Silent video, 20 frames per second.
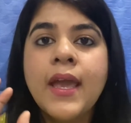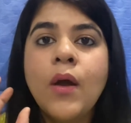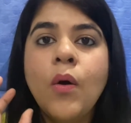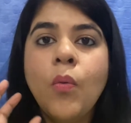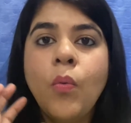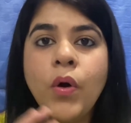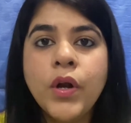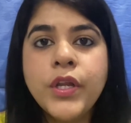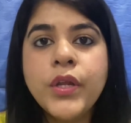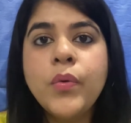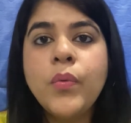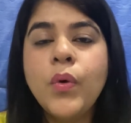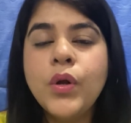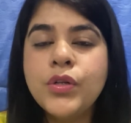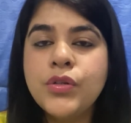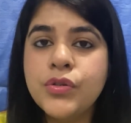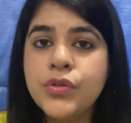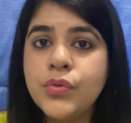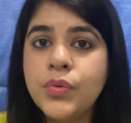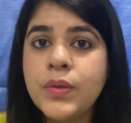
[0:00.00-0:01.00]
What you want
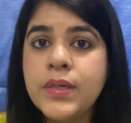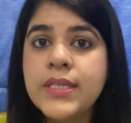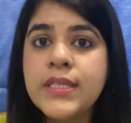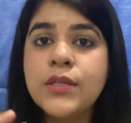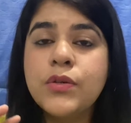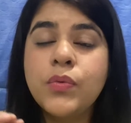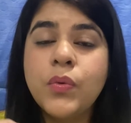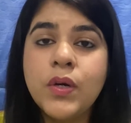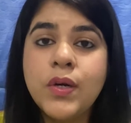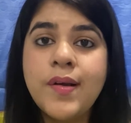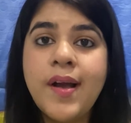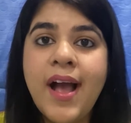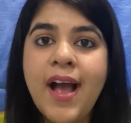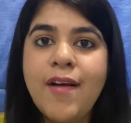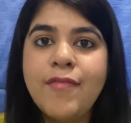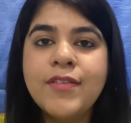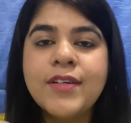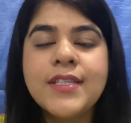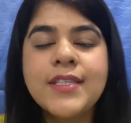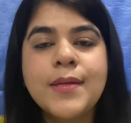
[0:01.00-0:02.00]
to do is you want to
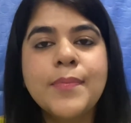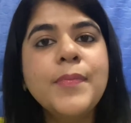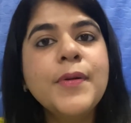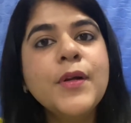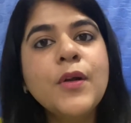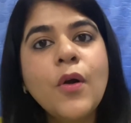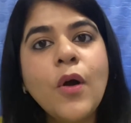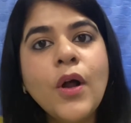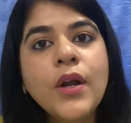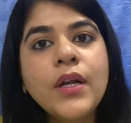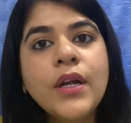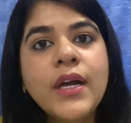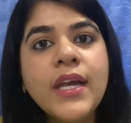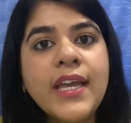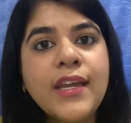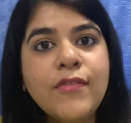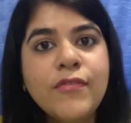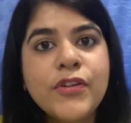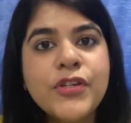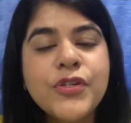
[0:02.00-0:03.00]
have a separate corner
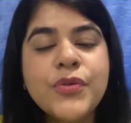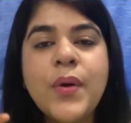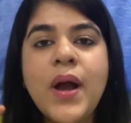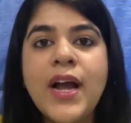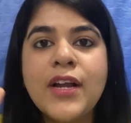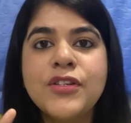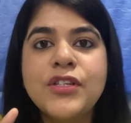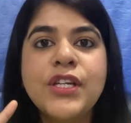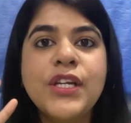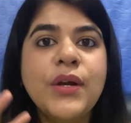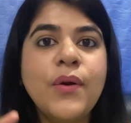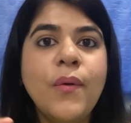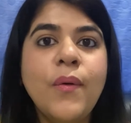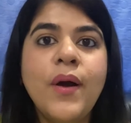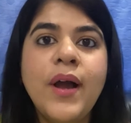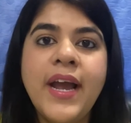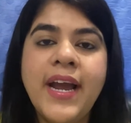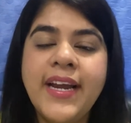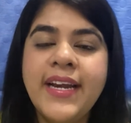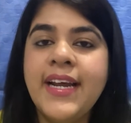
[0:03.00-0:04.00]
in which you actually go
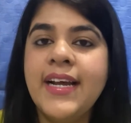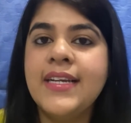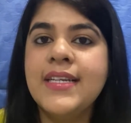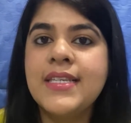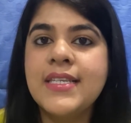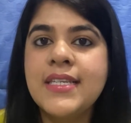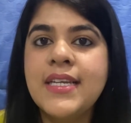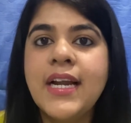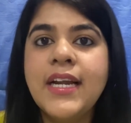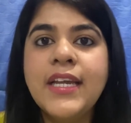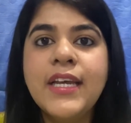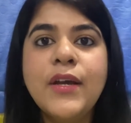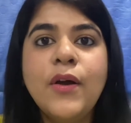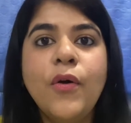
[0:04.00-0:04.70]
ahead and study,